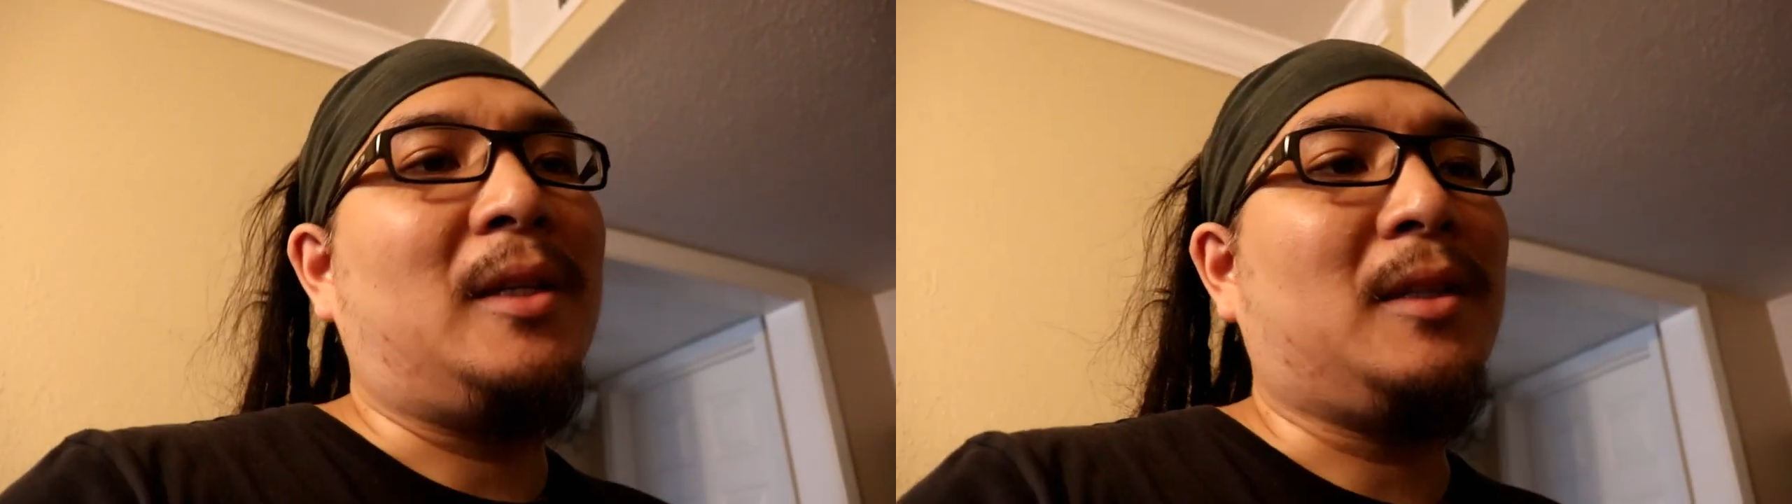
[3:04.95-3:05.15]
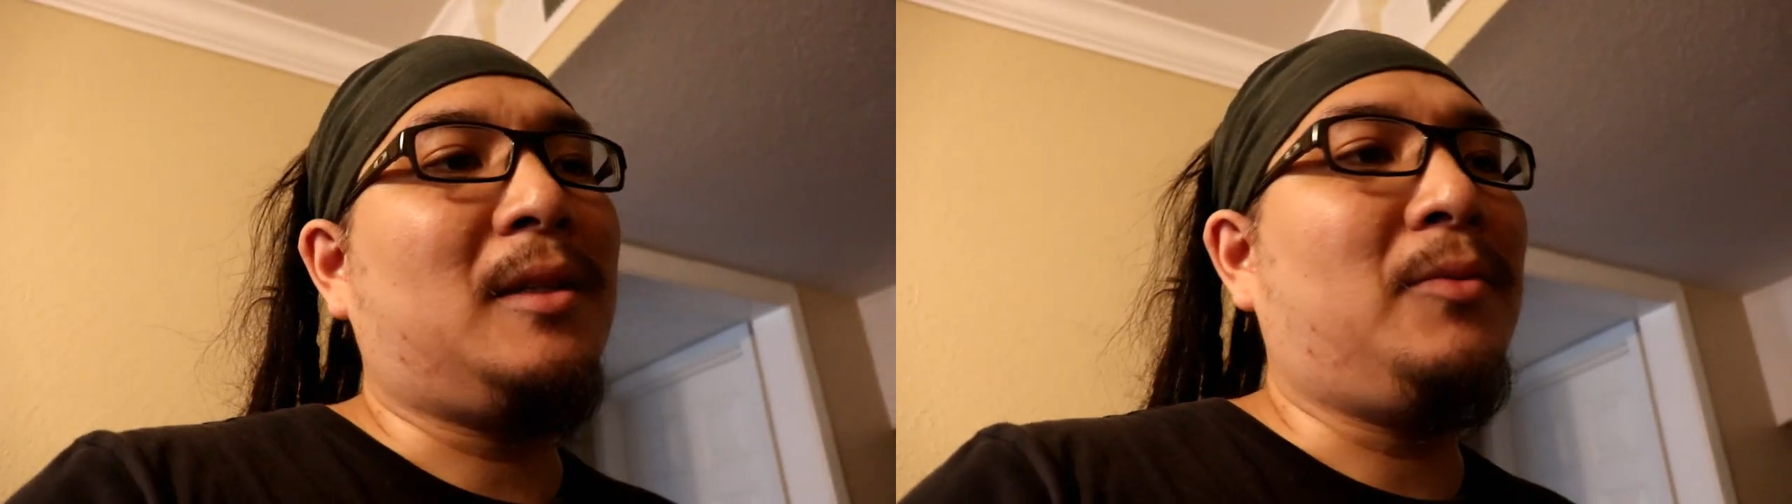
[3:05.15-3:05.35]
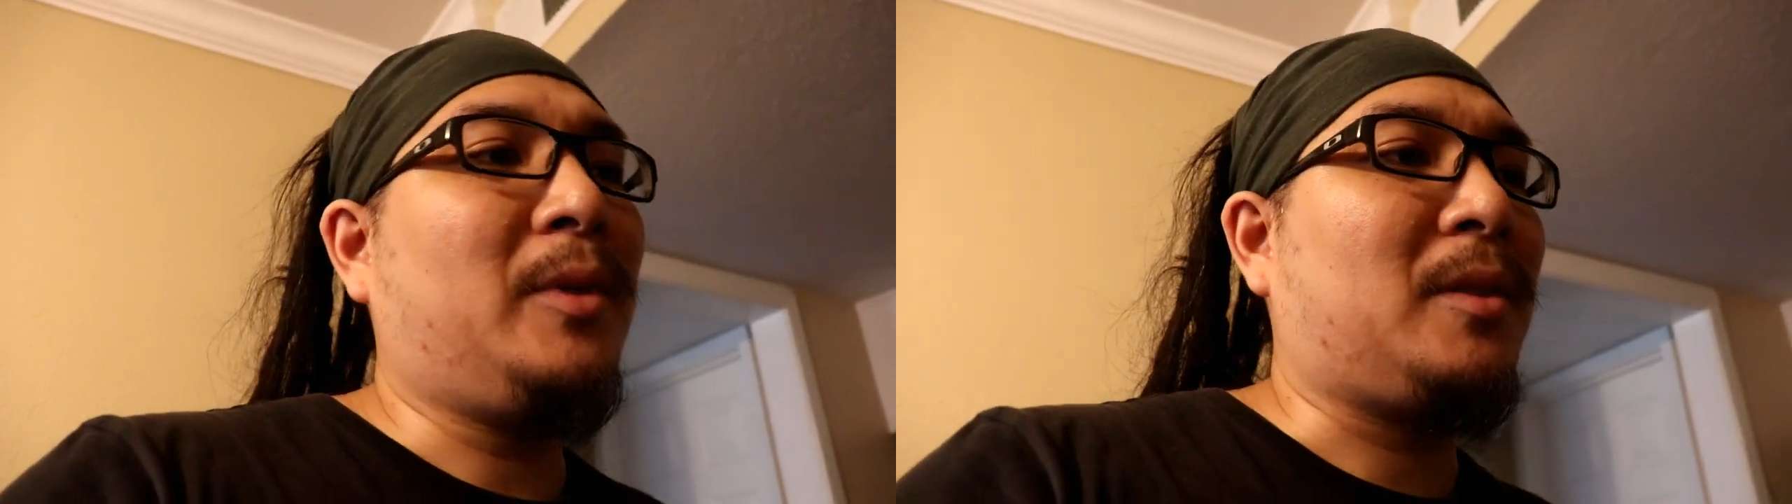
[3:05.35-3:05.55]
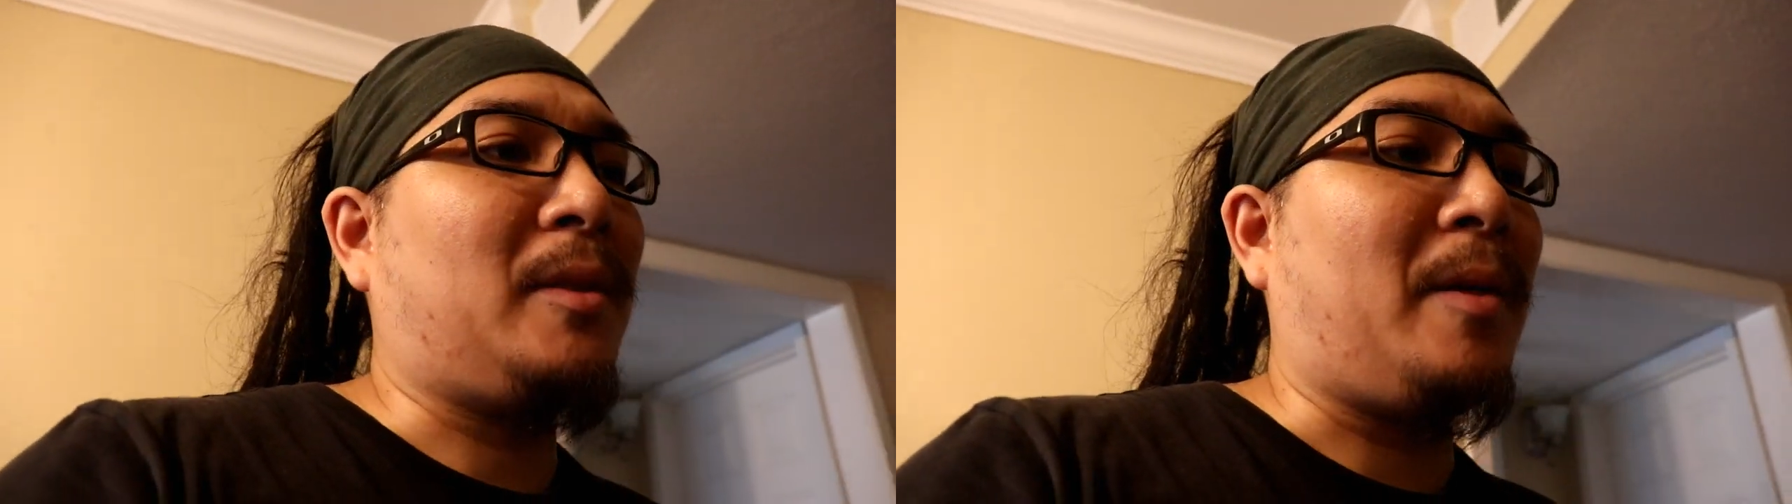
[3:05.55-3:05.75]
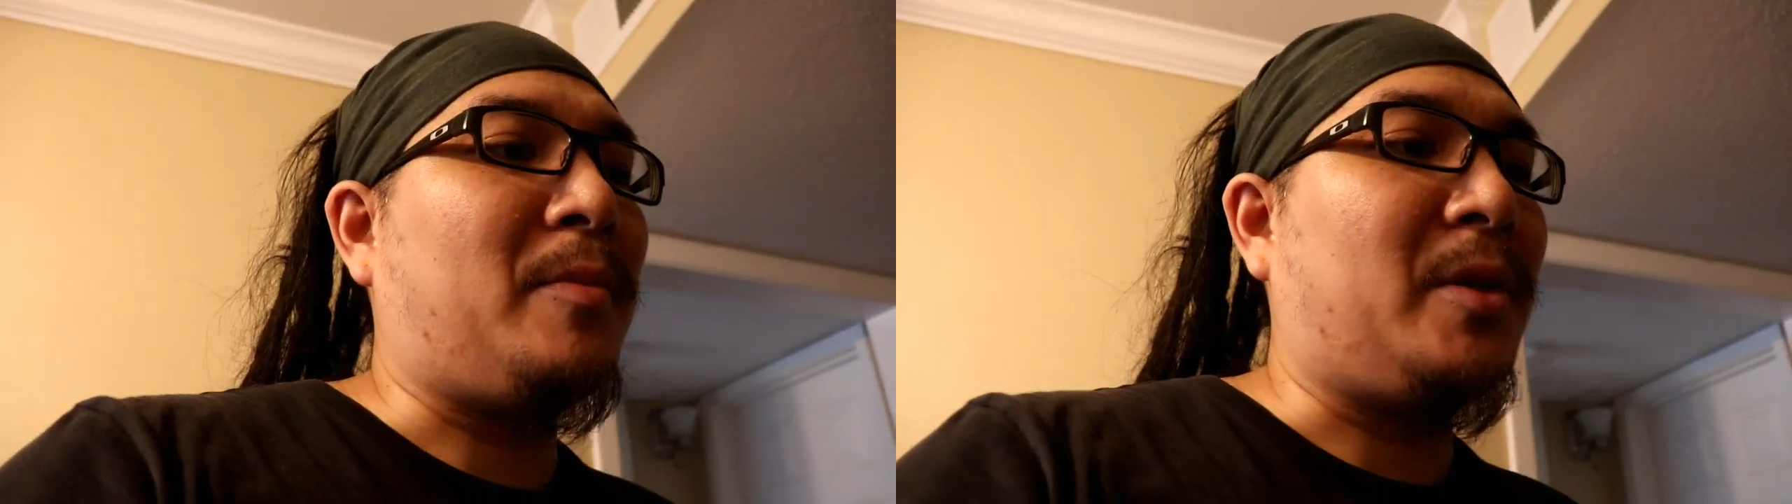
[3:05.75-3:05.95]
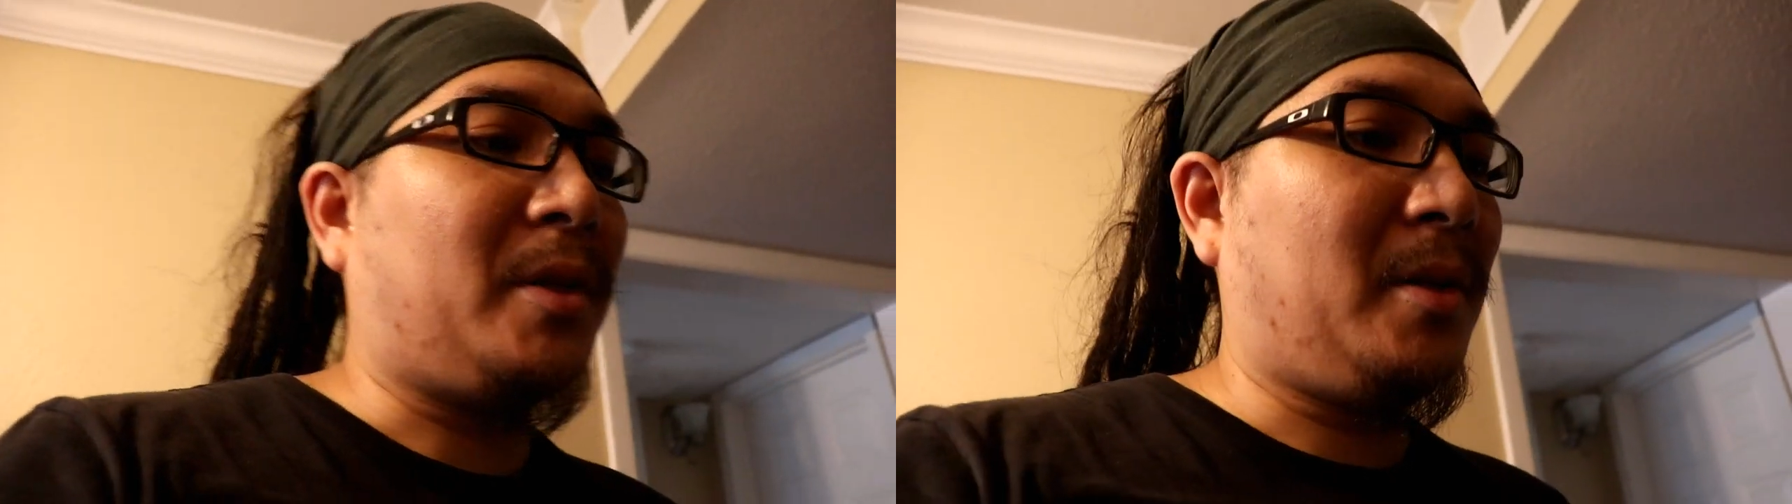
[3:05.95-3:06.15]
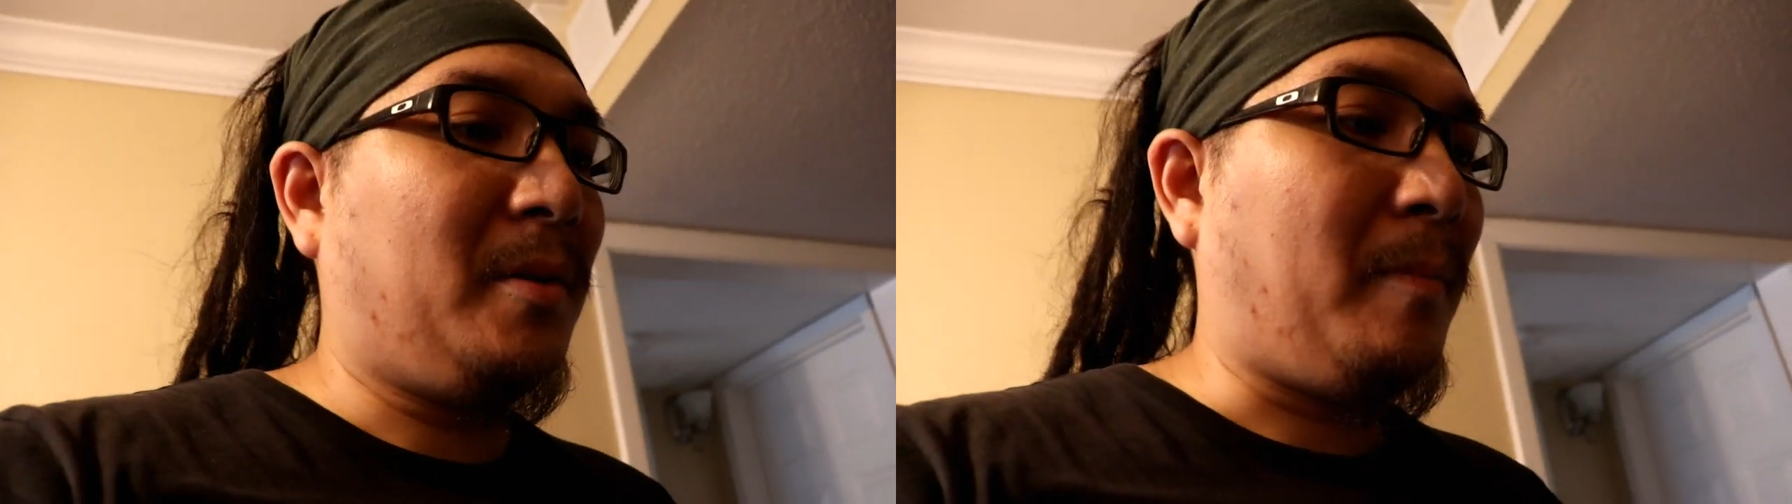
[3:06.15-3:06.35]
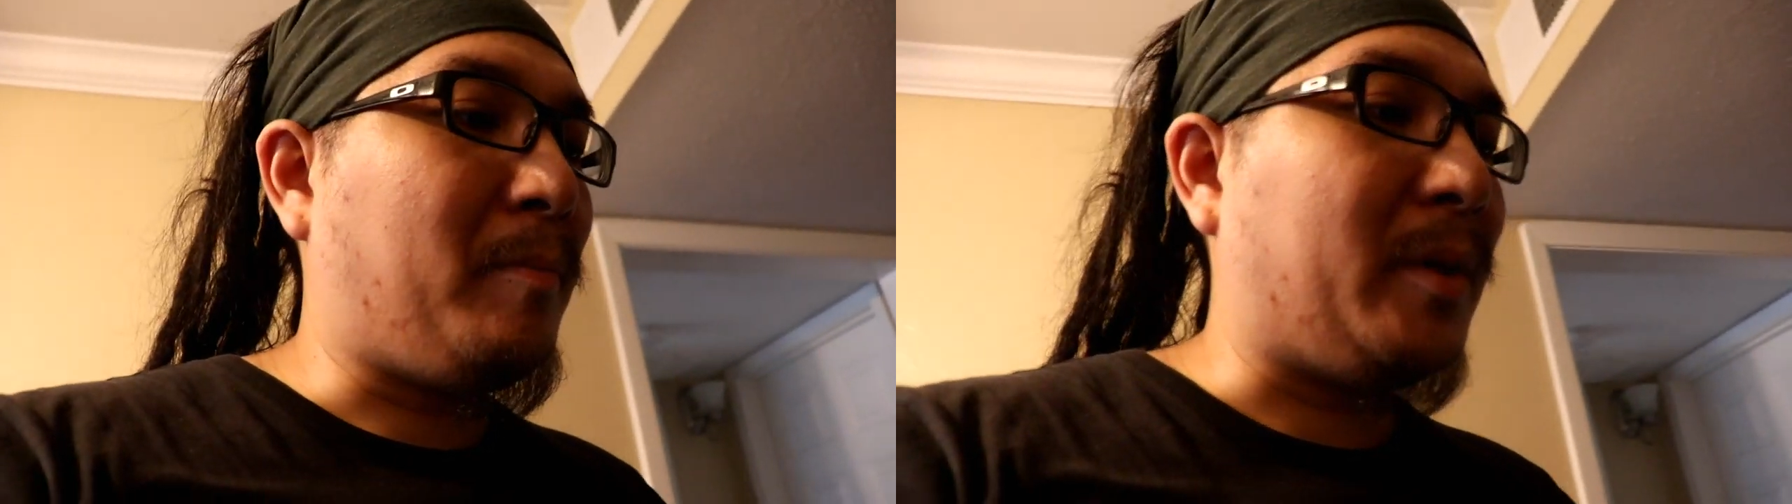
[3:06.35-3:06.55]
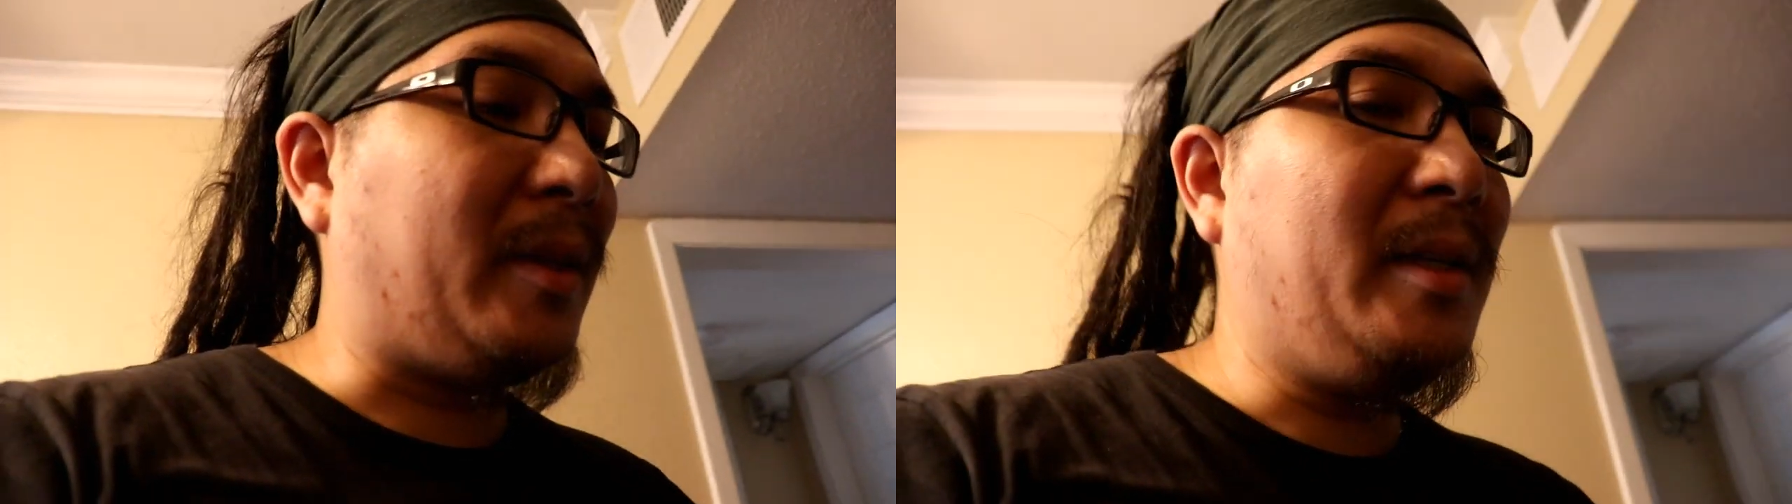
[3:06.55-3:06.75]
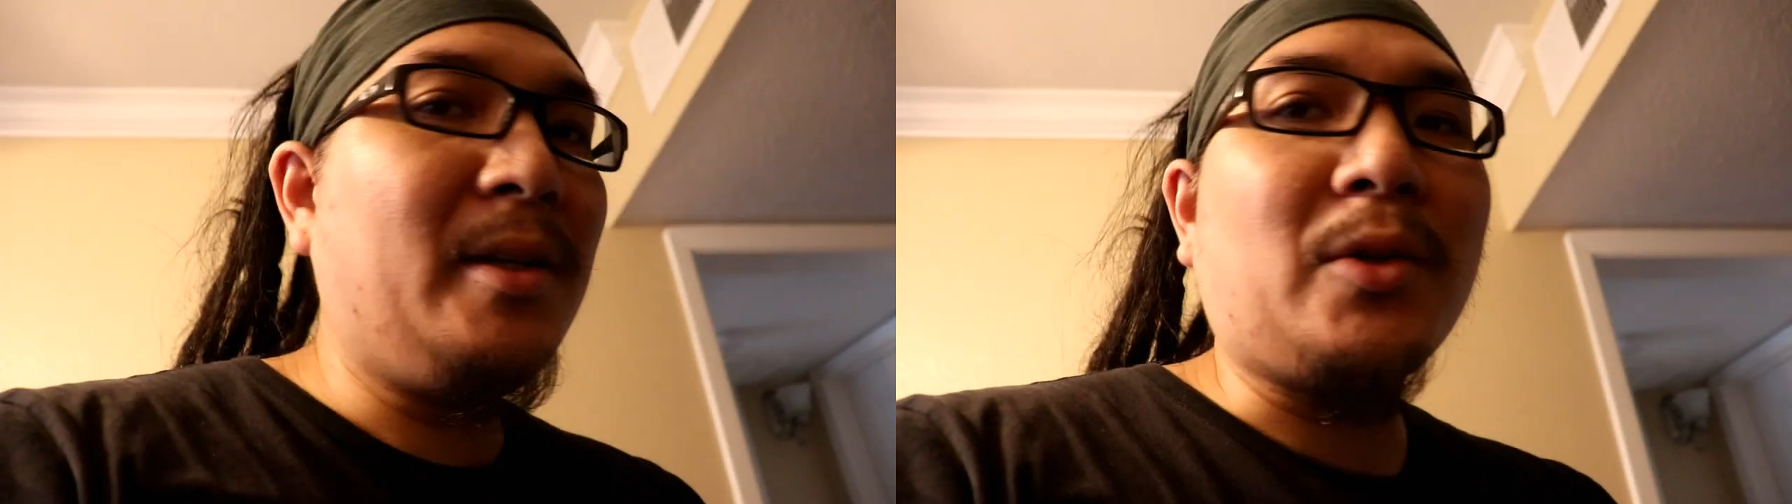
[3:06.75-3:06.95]
It, it wasn't that much. But
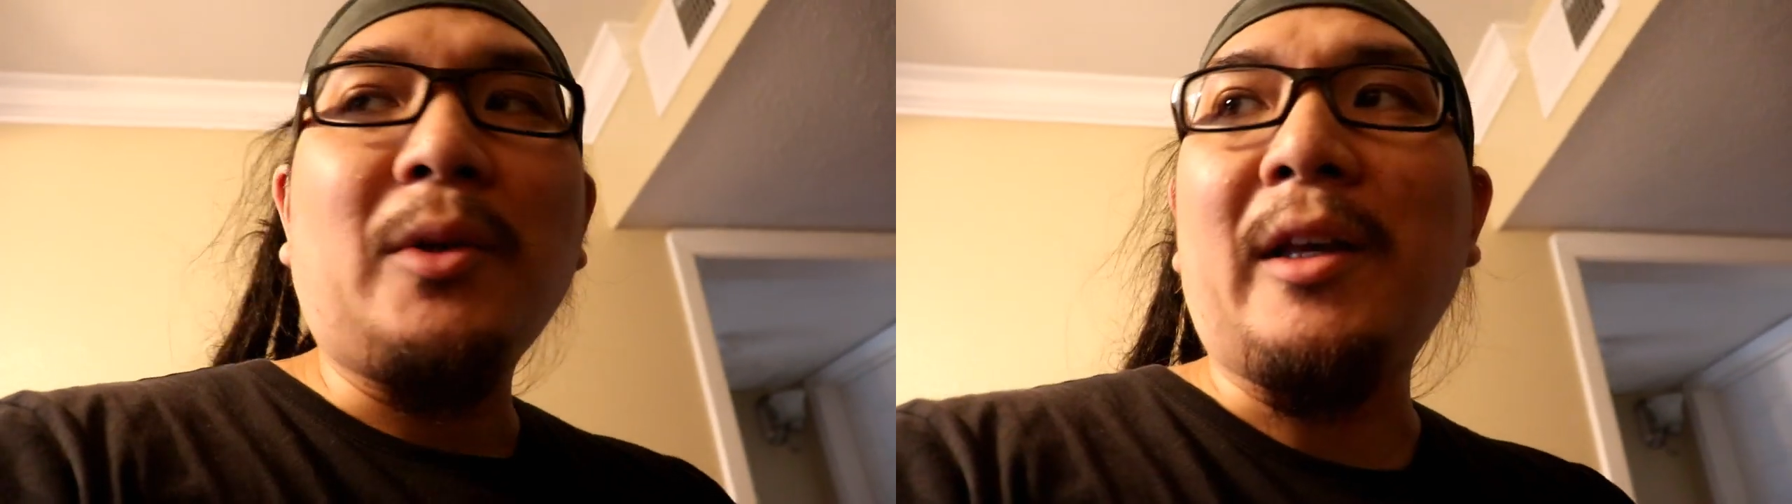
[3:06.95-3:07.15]
these are